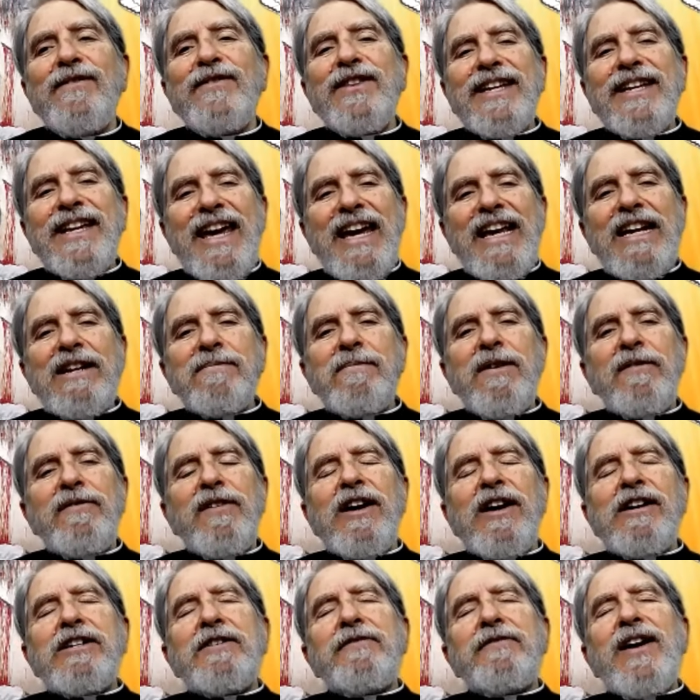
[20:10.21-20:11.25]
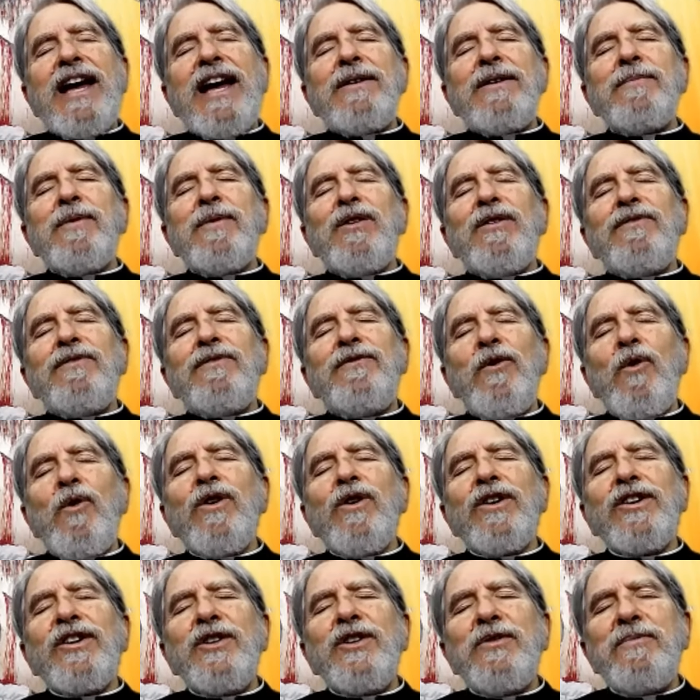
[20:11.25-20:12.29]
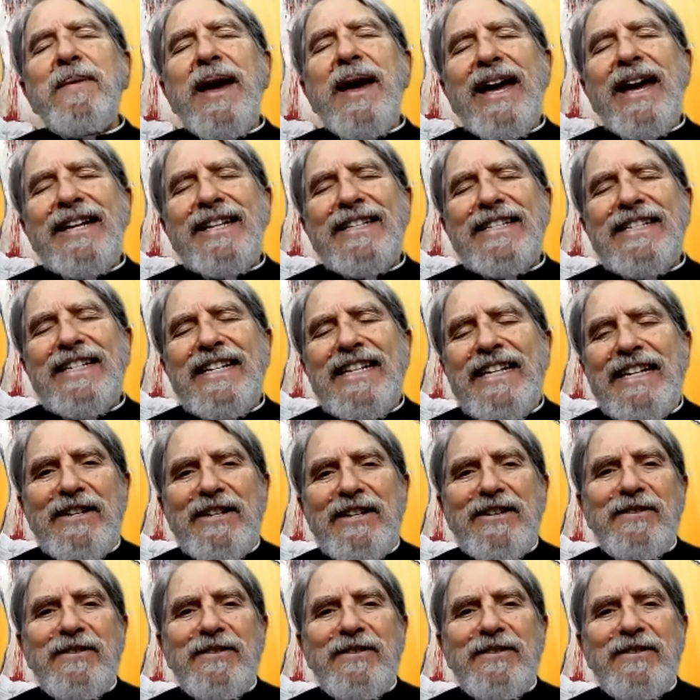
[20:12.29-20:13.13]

kingdom of our divine will for humanity.